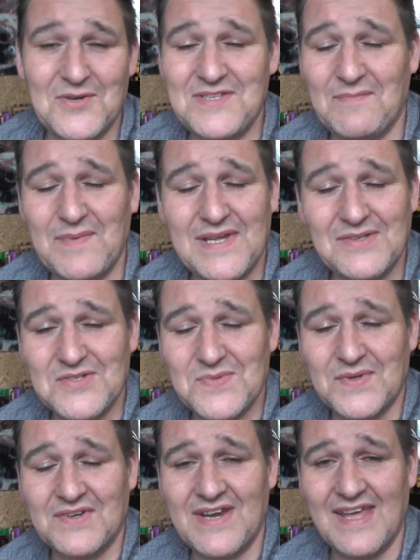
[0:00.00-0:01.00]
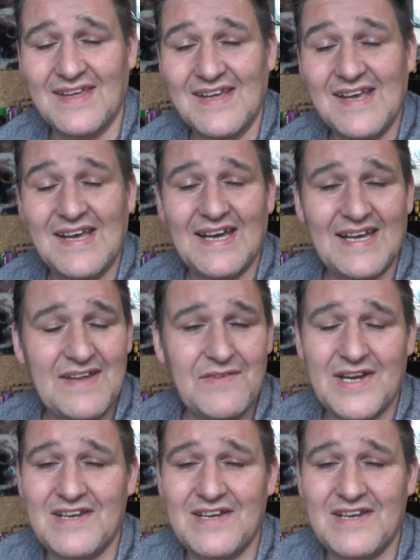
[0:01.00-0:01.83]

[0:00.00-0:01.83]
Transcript: Honda Preludes were great. I never